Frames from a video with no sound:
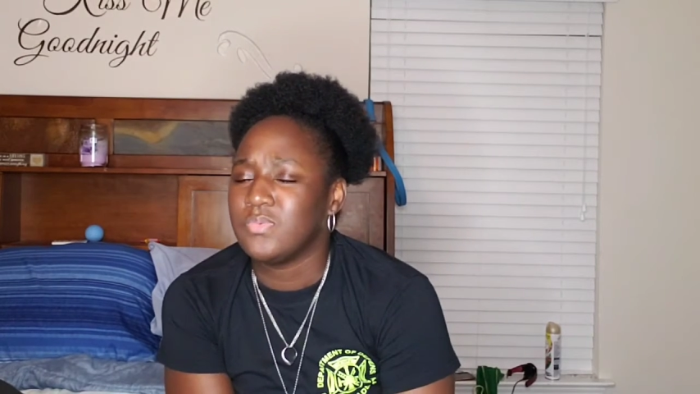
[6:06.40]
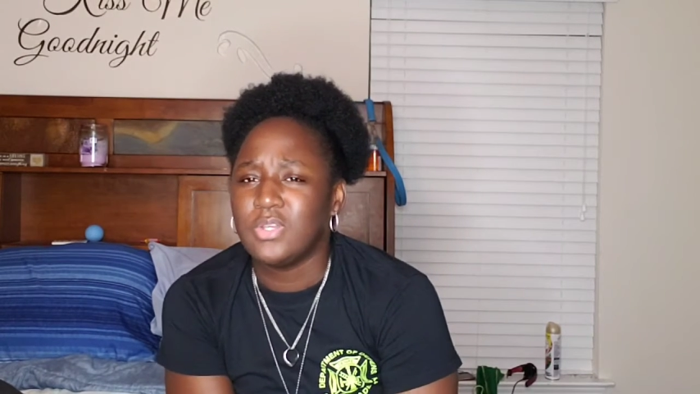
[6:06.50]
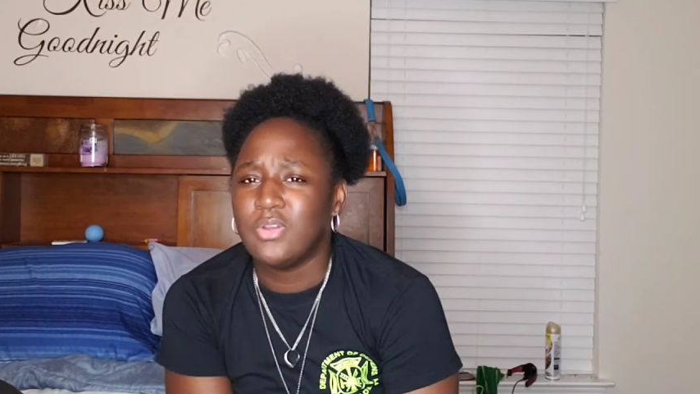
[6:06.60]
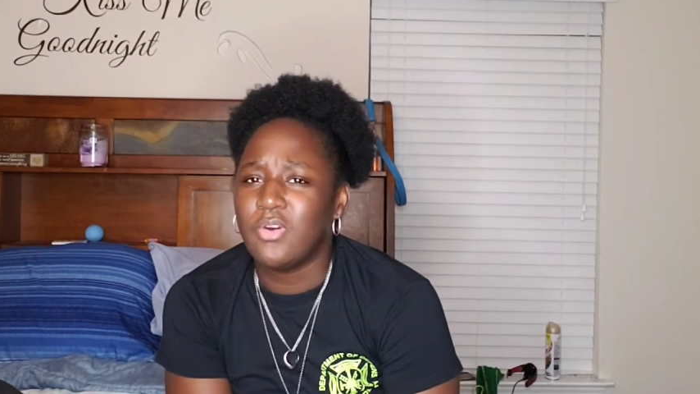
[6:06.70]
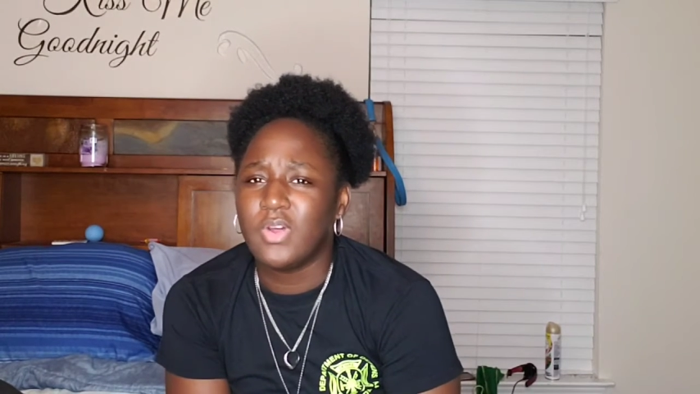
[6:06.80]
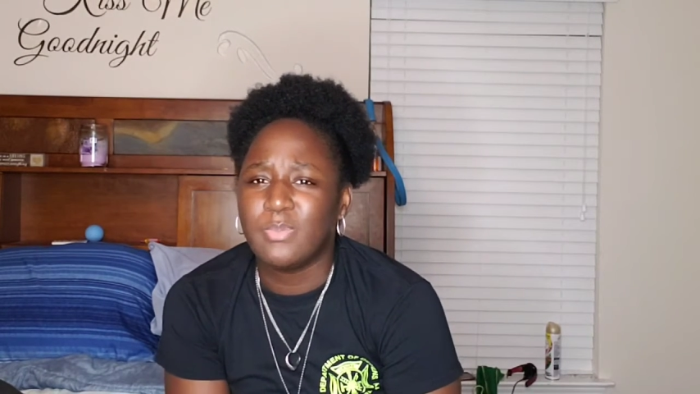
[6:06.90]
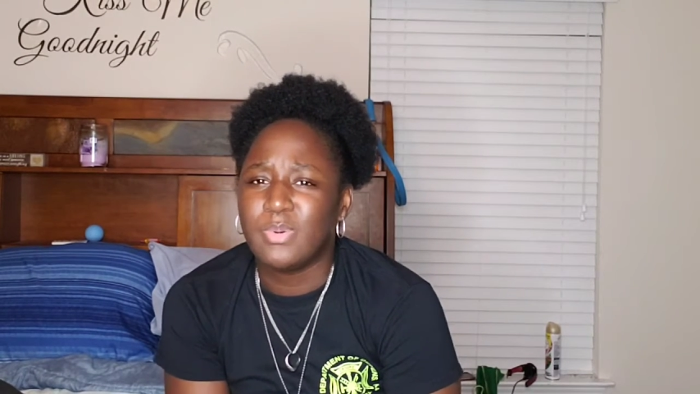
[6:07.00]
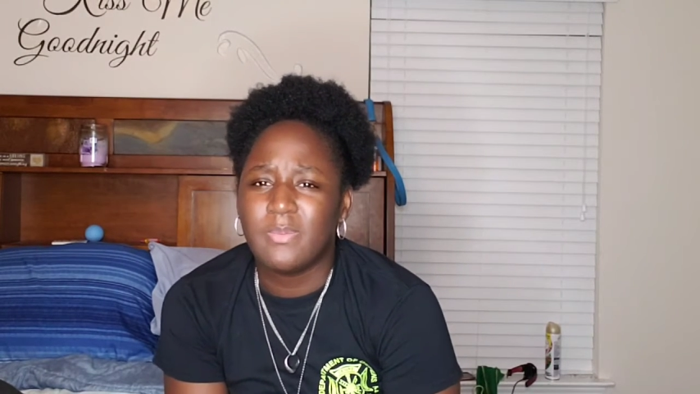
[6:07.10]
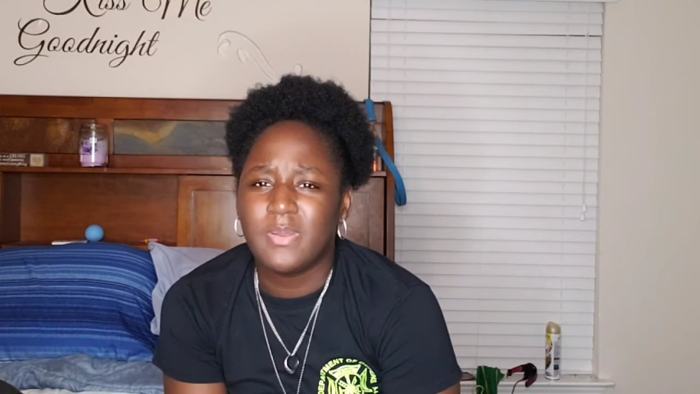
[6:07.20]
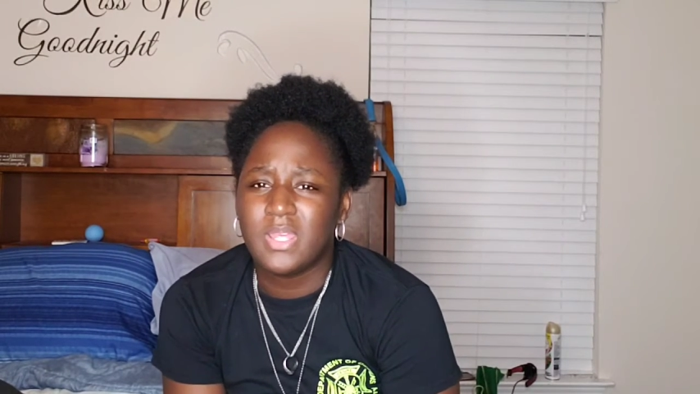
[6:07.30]
when you go
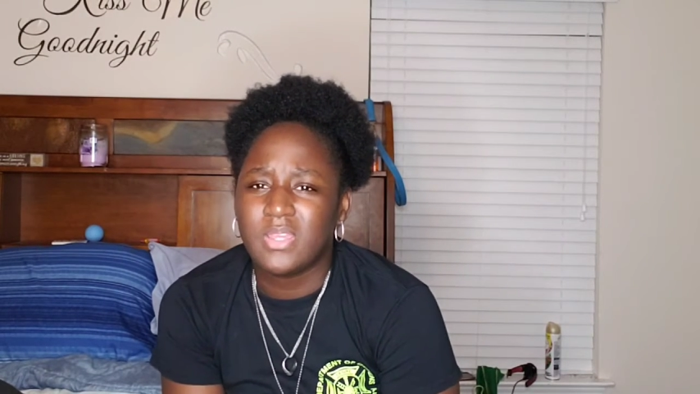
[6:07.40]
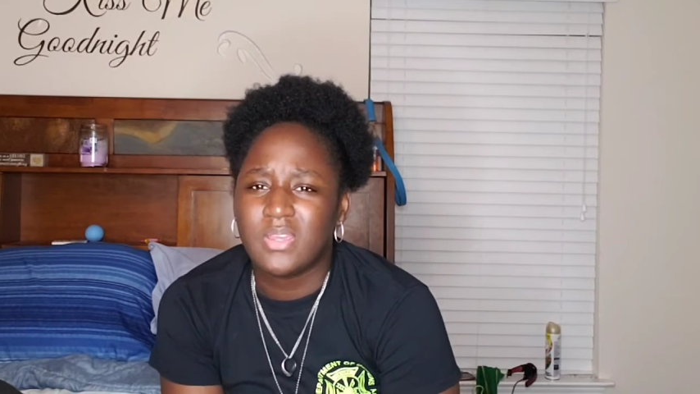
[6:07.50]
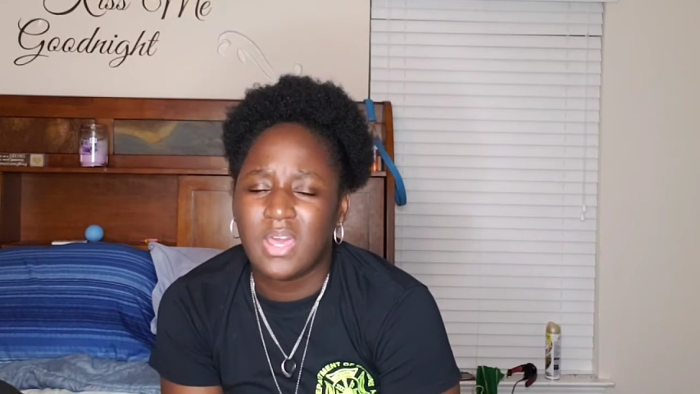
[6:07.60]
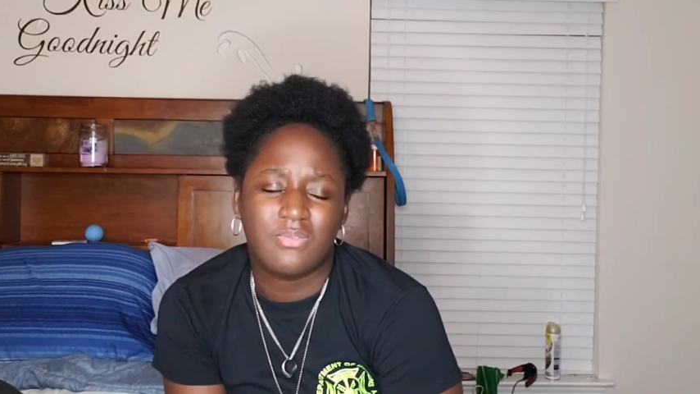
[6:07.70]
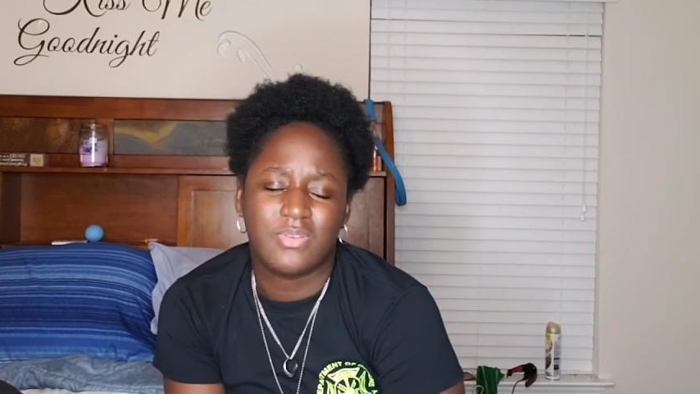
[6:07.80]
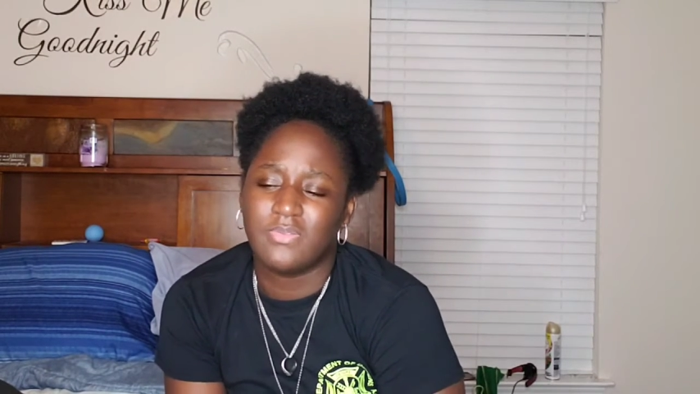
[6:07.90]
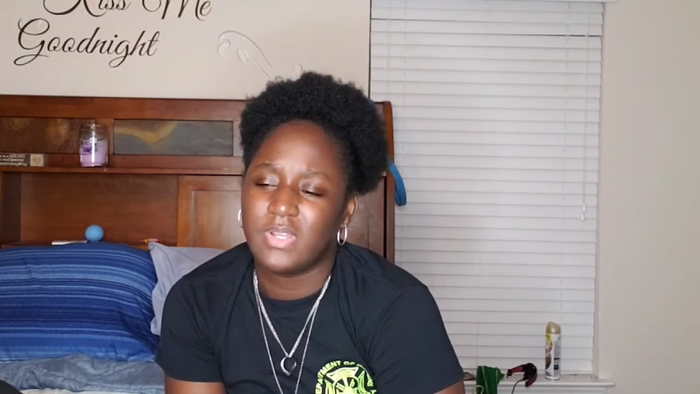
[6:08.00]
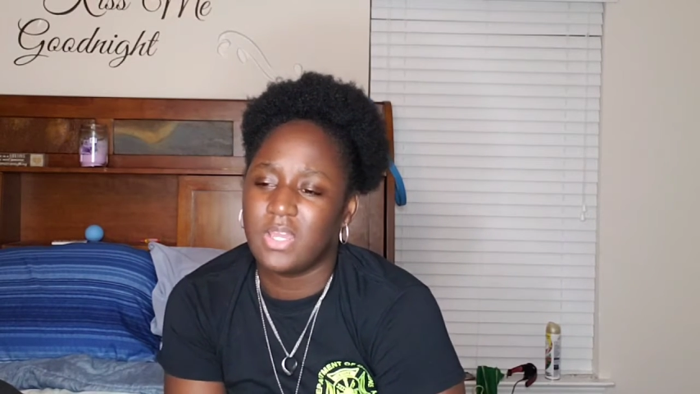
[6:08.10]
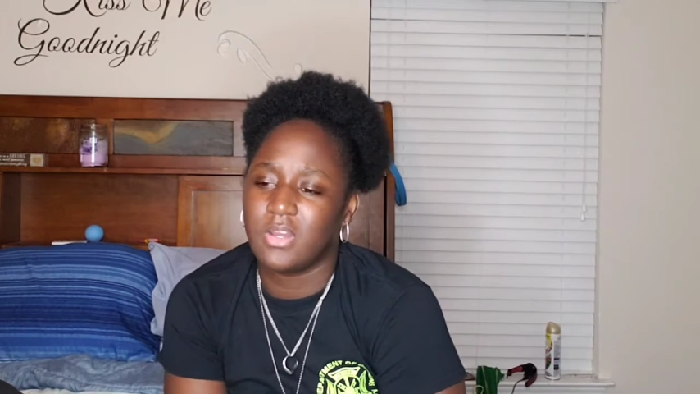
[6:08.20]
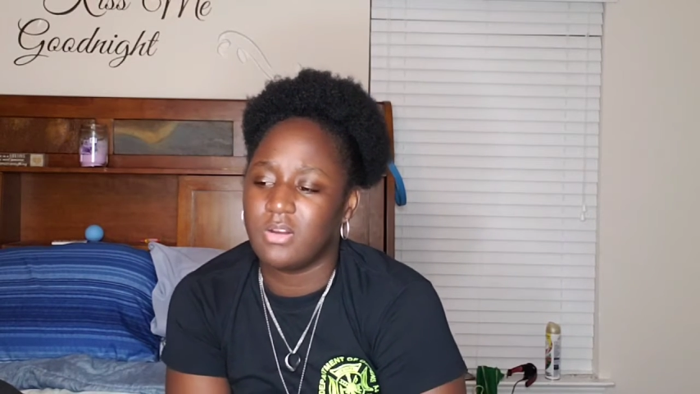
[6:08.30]
into public, I don't know
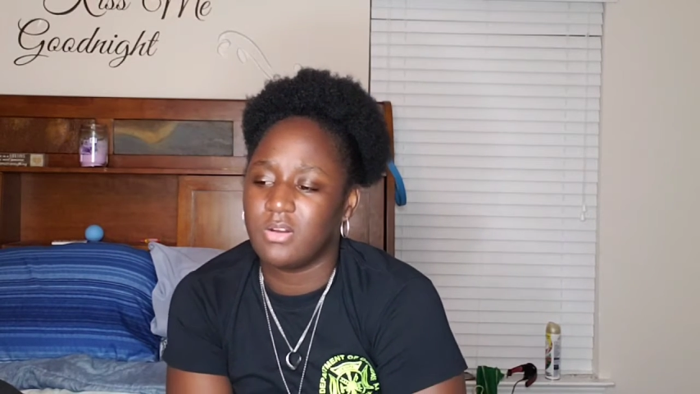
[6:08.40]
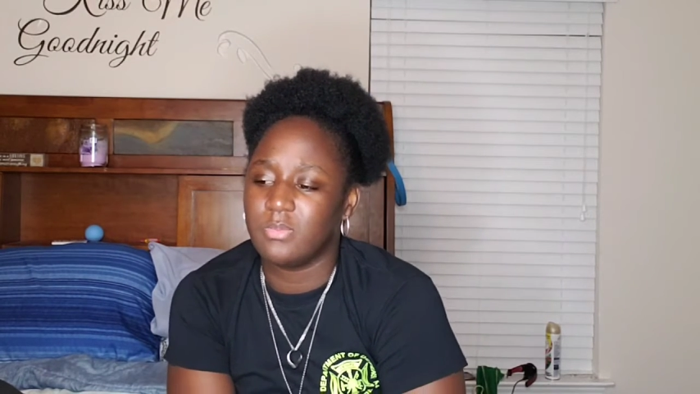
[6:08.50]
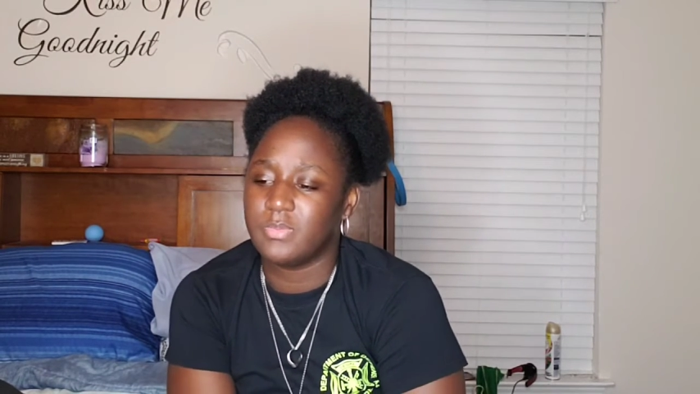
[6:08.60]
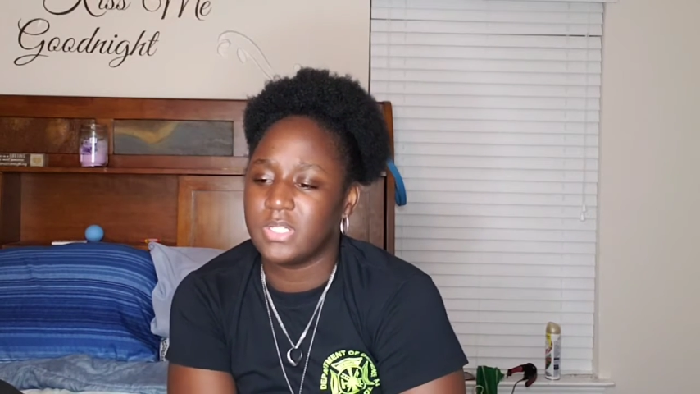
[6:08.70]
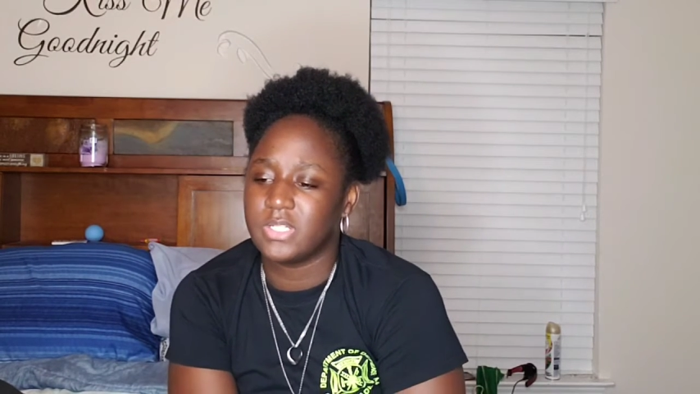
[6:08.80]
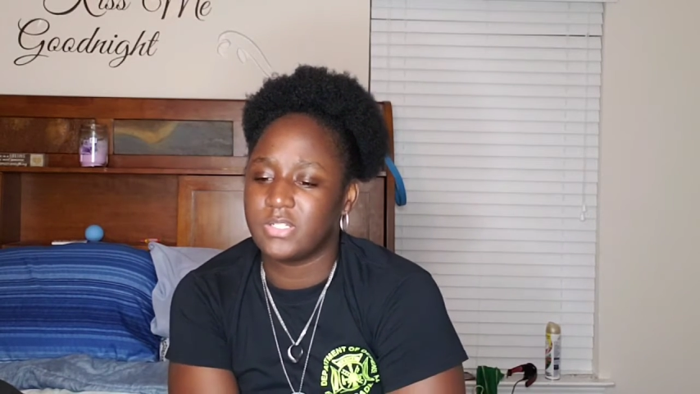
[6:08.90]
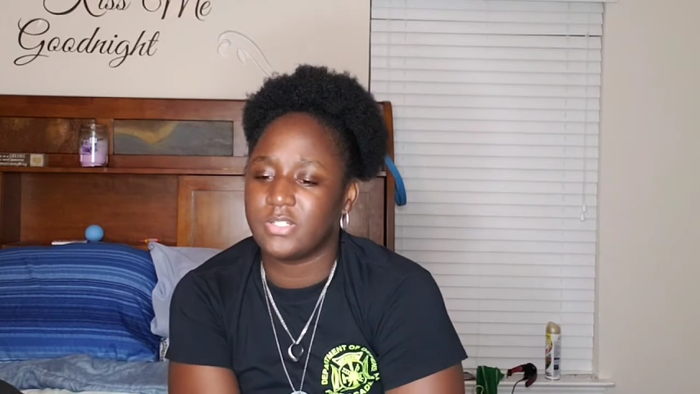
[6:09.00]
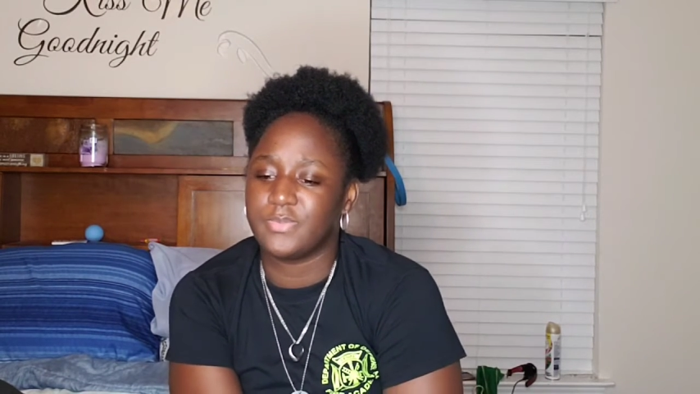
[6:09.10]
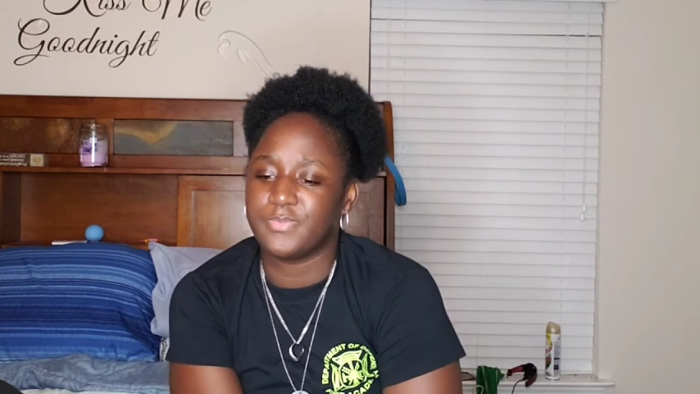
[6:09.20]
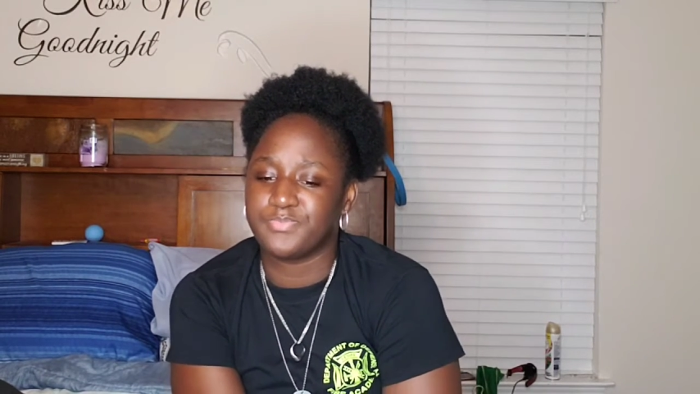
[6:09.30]
what they call, but
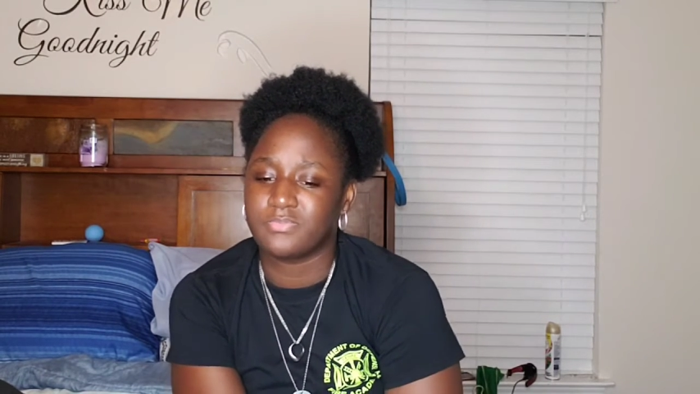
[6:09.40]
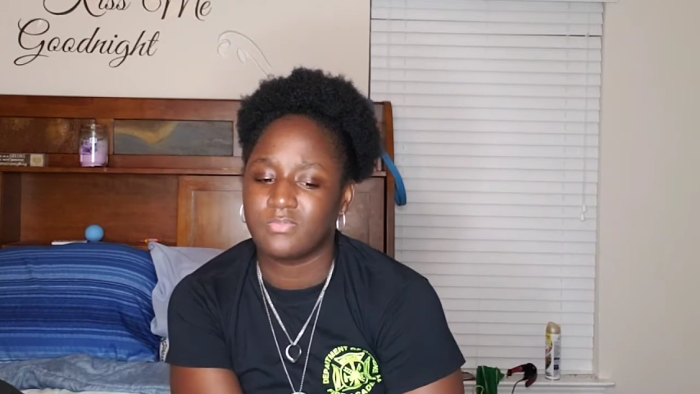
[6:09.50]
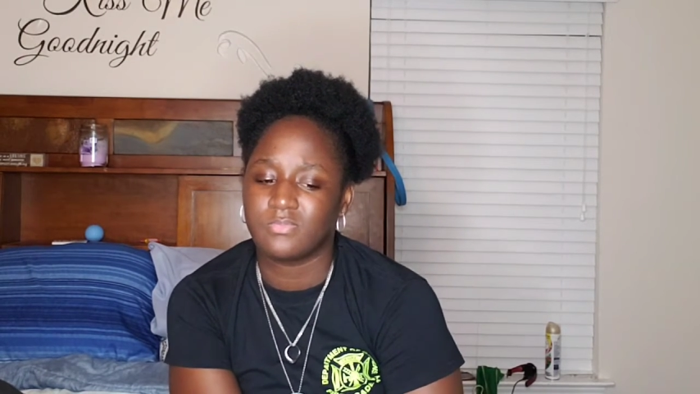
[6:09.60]
um,